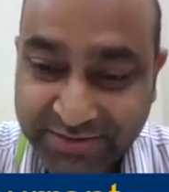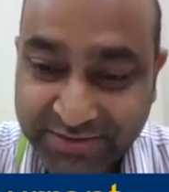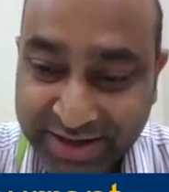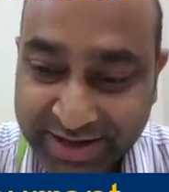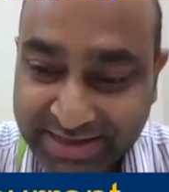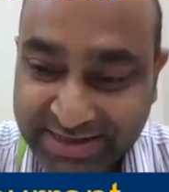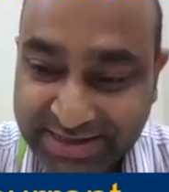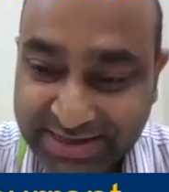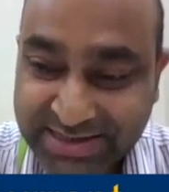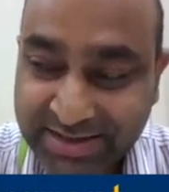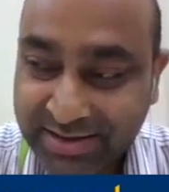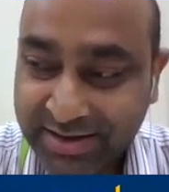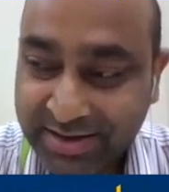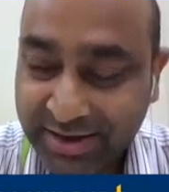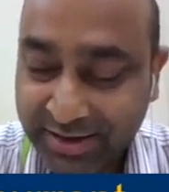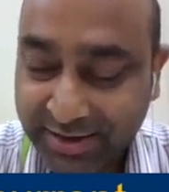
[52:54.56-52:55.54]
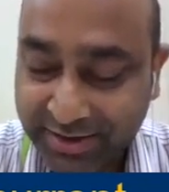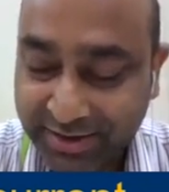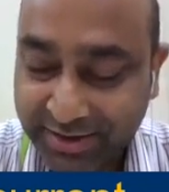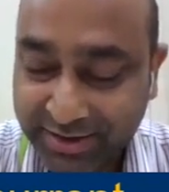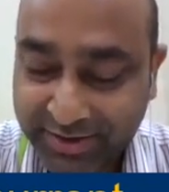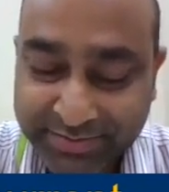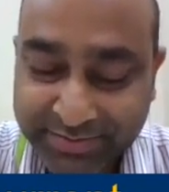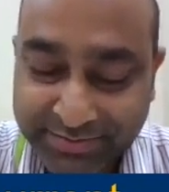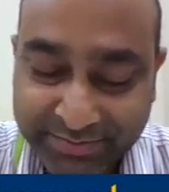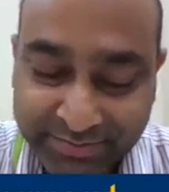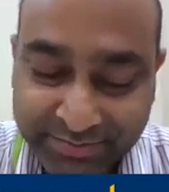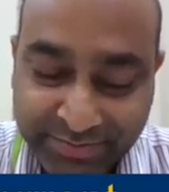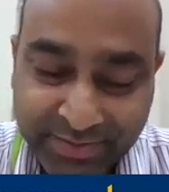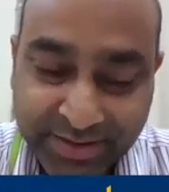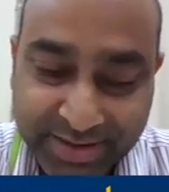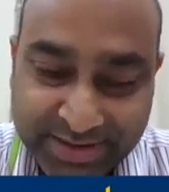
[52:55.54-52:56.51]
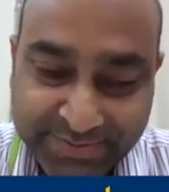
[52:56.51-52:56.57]
various
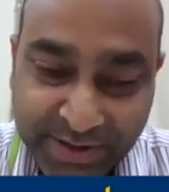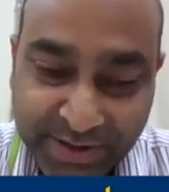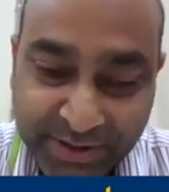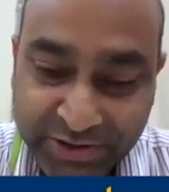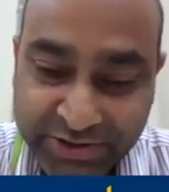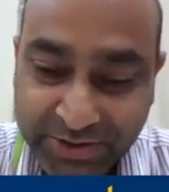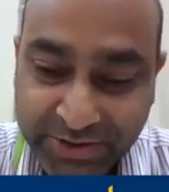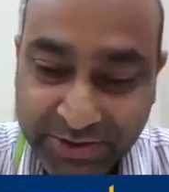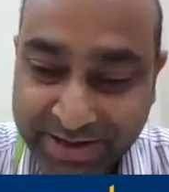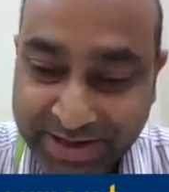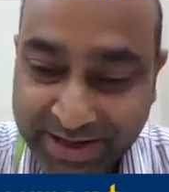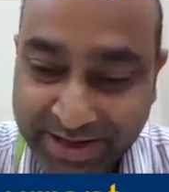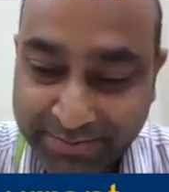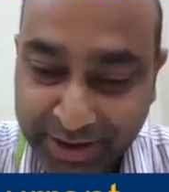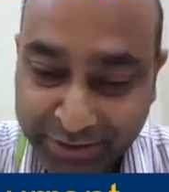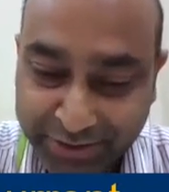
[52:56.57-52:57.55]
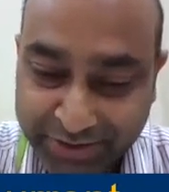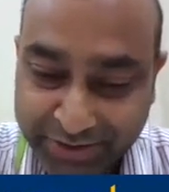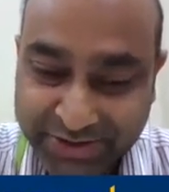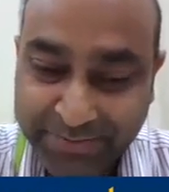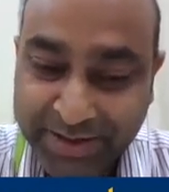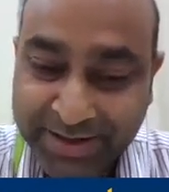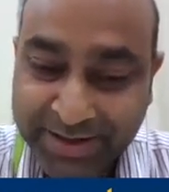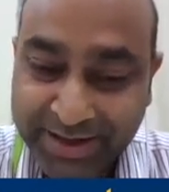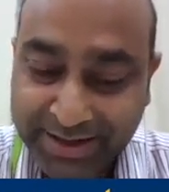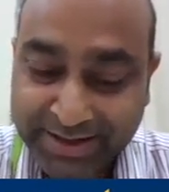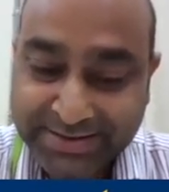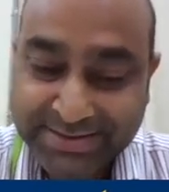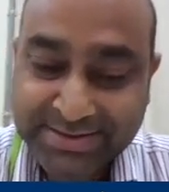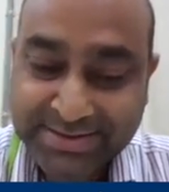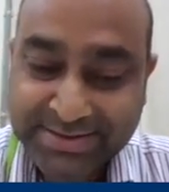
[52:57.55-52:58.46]
spectroscopic and microscopic techniques.